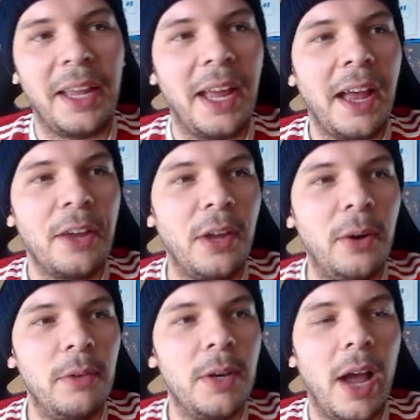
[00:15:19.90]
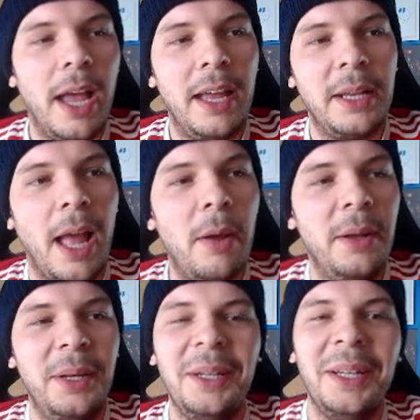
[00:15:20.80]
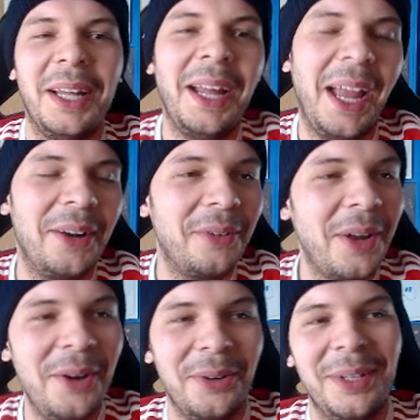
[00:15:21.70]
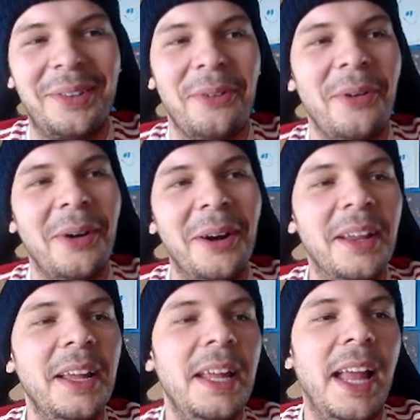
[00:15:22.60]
Gosh, I don't even know. I don't know. It's so hard.